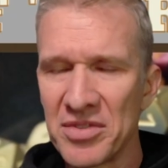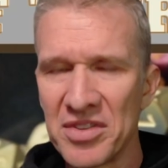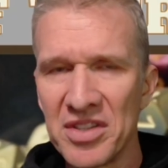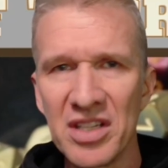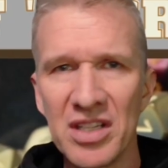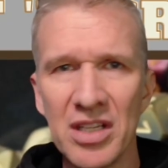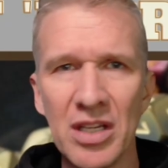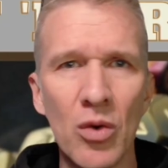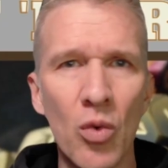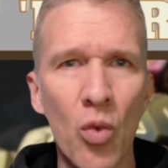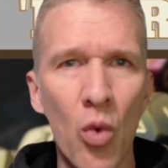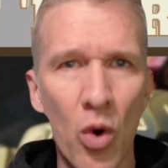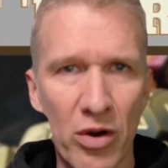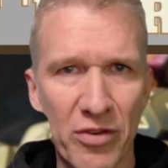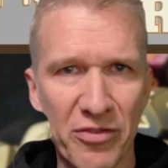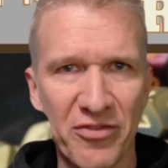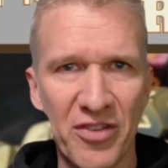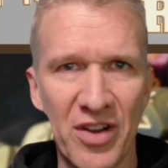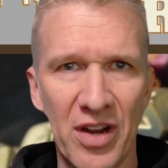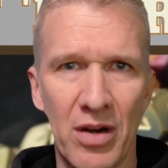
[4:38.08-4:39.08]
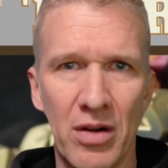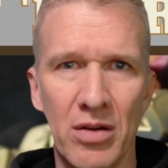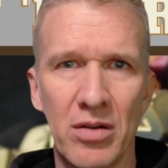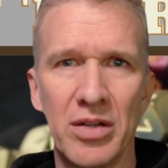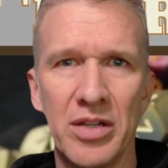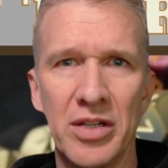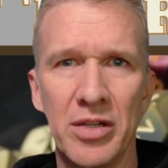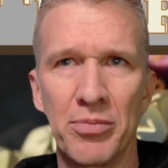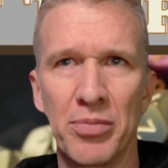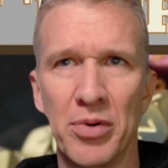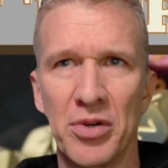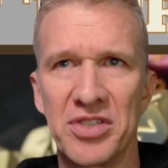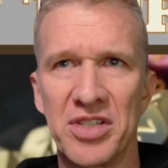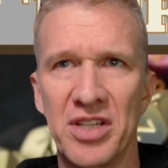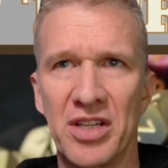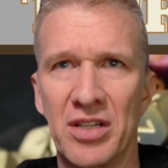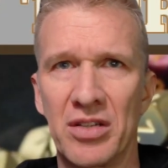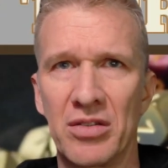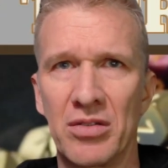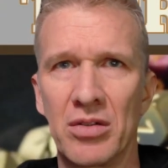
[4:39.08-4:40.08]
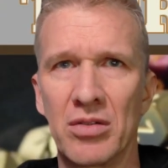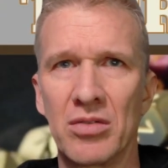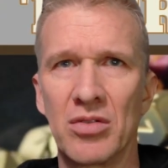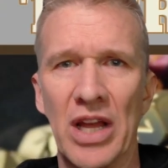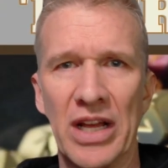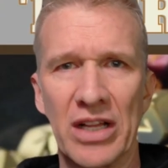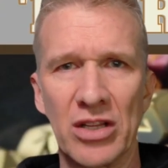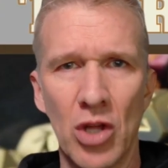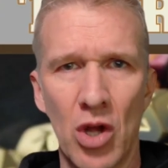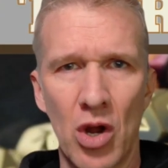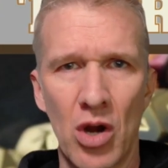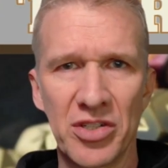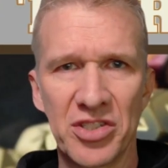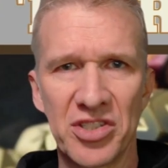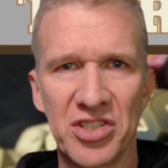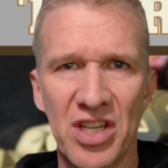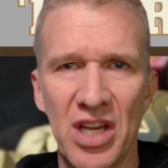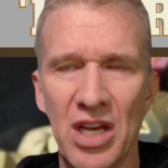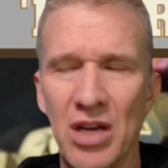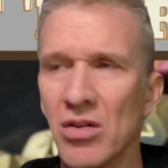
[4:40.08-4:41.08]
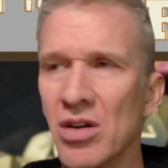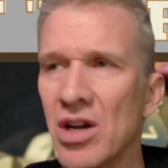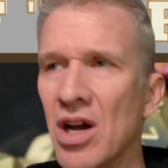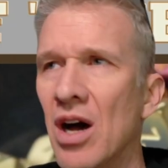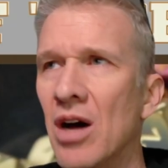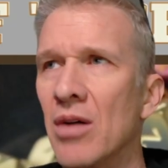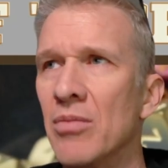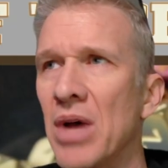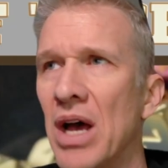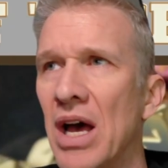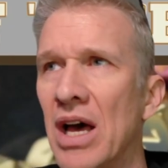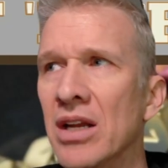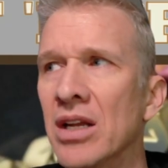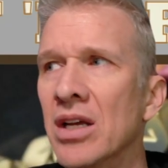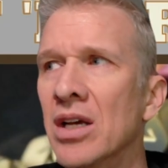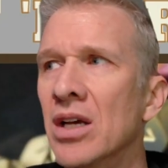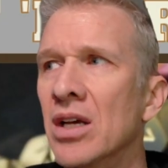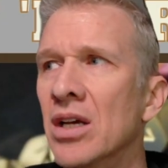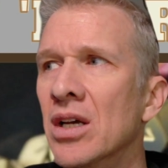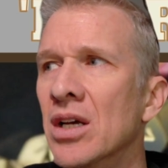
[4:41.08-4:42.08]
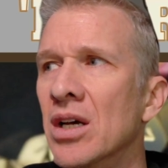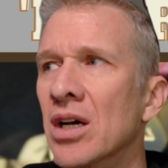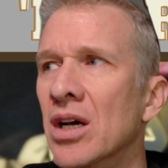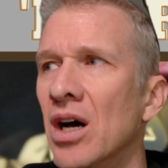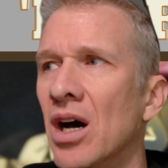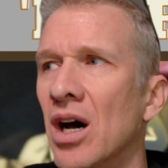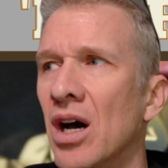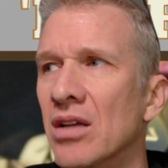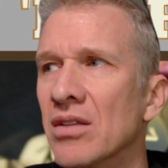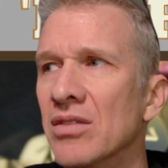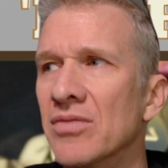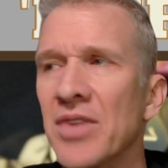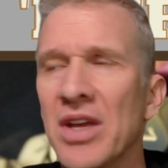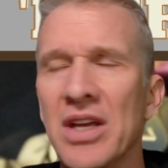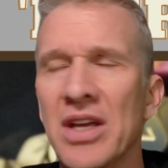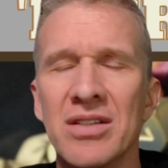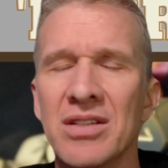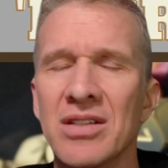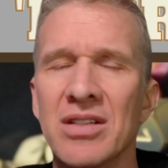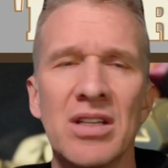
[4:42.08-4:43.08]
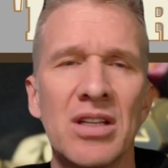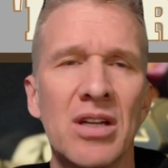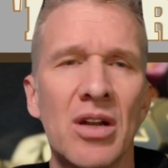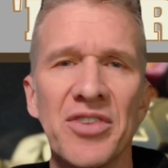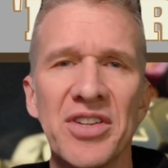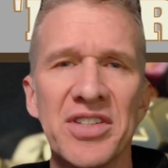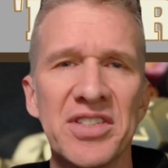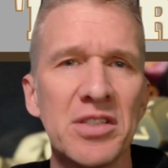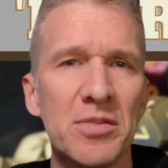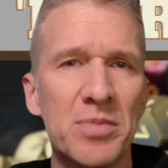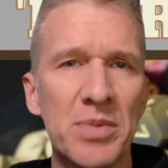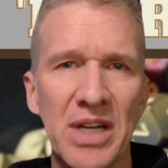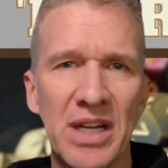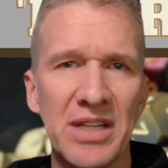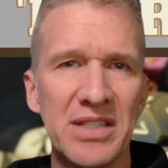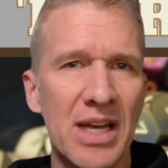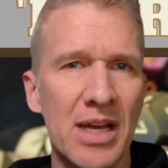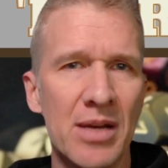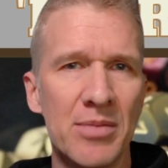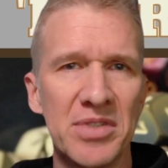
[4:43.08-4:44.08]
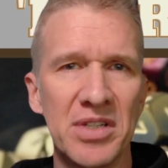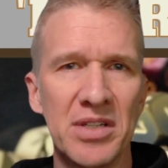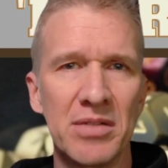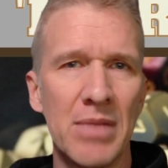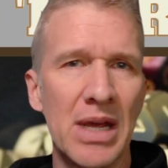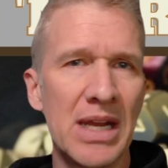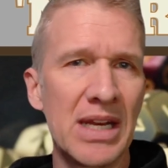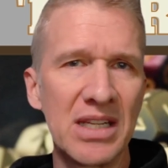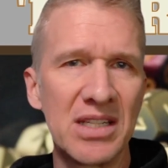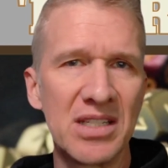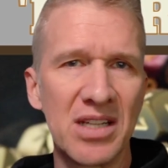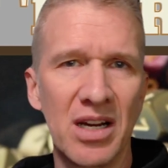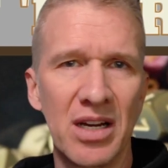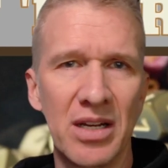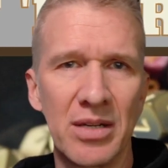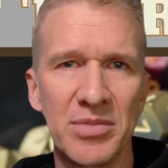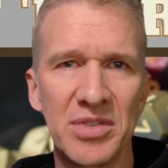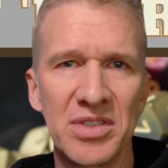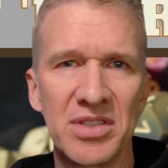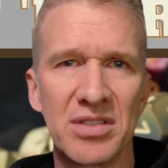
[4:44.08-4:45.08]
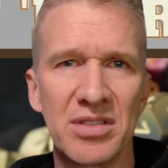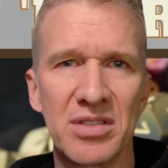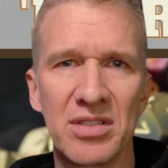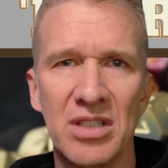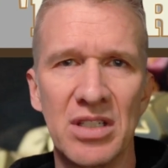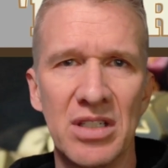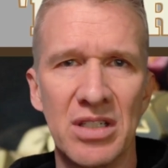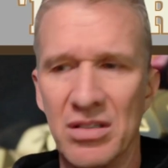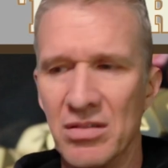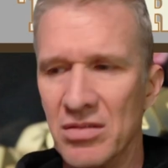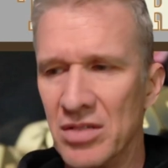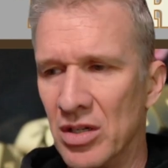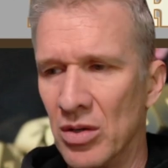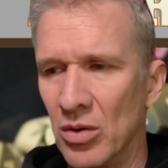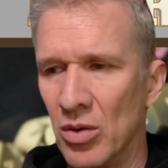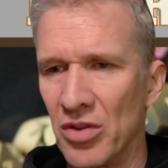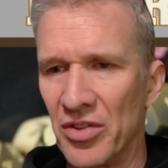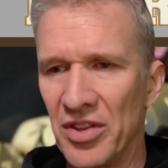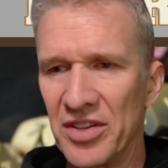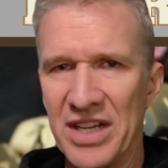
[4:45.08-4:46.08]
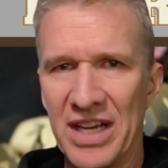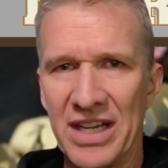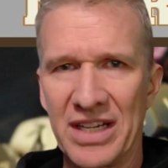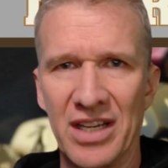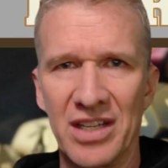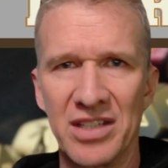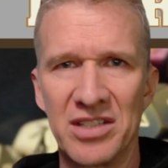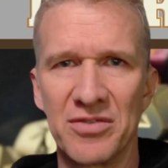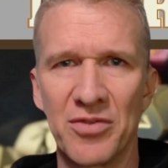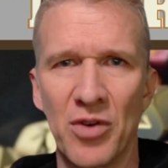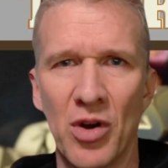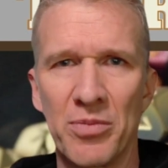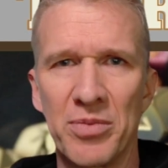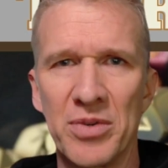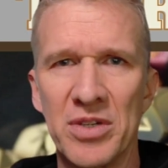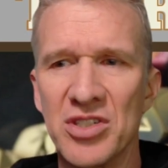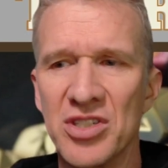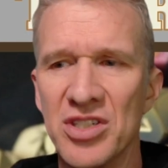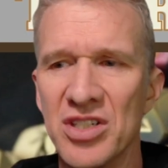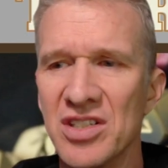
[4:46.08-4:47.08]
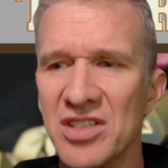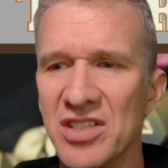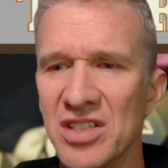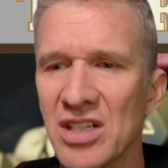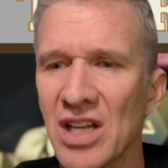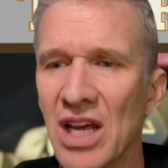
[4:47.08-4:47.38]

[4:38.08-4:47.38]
thinking warfare in particular, like large scale combat. Uh, this has been attempted many times in all the decades of RPGs, and